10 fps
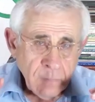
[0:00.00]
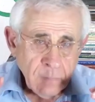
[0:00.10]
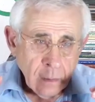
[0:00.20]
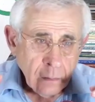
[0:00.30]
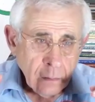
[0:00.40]

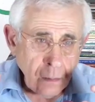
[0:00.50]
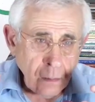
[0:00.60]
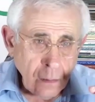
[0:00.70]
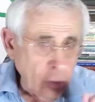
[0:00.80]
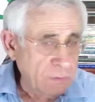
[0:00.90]

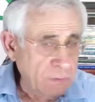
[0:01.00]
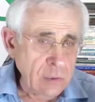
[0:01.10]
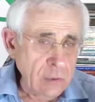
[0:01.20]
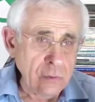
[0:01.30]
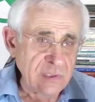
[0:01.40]
continues
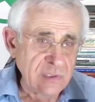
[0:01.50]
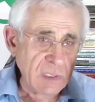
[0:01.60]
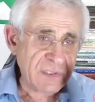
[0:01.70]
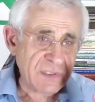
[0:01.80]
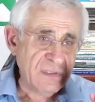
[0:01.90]
its
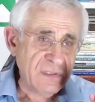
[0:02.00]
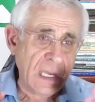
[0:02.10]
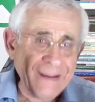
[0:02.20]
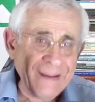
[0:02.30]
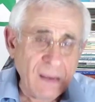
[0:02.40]
daily
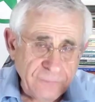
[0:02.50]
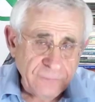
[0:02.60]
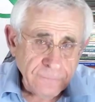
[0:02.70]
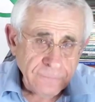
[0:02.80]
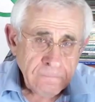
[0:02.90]
life,
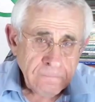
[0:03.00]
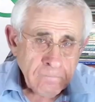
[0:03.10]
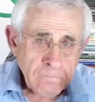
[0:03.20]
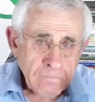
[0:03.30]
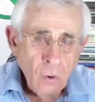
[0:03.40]

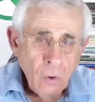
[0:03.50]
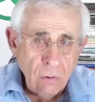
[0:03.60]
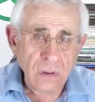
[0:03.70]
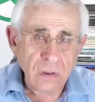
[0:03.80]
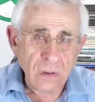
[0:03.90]
although
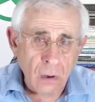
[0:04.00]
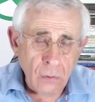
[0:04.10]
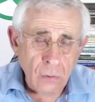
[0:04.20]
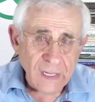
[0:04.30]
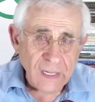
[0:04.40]
a
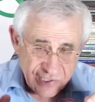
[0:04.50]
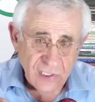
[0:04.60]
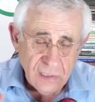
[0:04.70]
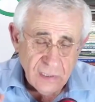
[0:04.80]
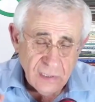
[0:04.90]
state
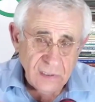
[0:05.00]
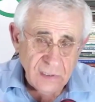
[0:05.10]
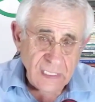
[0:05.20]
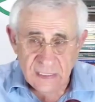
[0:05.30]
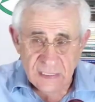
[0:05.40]
is
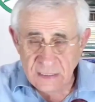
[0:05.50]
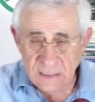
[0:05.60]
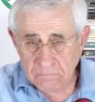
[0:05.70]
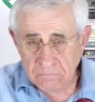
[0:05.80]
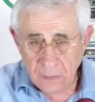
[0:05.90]

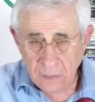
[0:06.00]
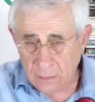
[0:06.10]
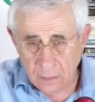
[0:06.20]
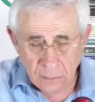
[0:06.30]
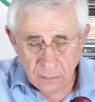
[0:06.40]

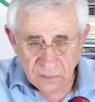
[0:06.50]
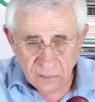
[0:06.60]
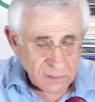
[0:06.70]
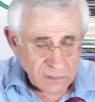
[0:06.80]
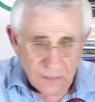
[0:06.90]

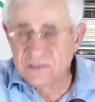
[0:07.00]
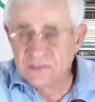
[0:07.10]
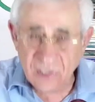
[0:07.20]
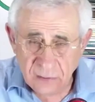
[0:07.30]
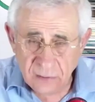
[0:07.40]
devastated
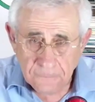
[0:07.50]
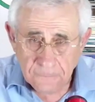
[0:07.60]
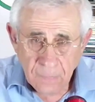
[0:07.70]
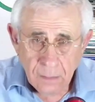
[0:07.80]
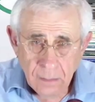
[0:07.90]
by
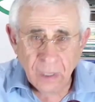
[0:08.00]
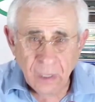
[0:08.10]
Russia.